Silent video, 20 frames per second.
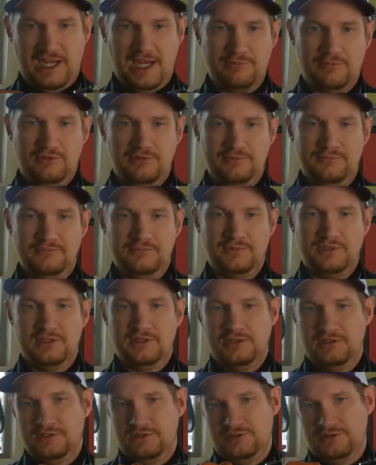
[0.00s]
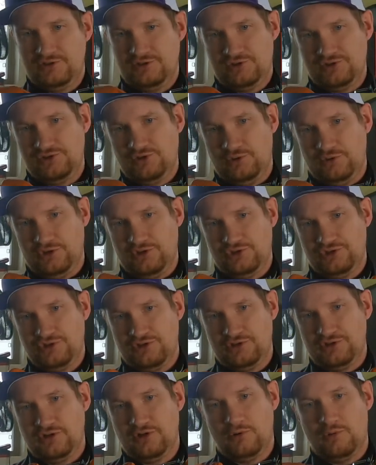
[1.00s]
cable. So it
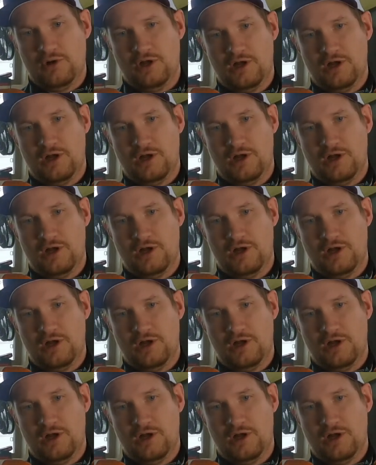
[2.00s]
should go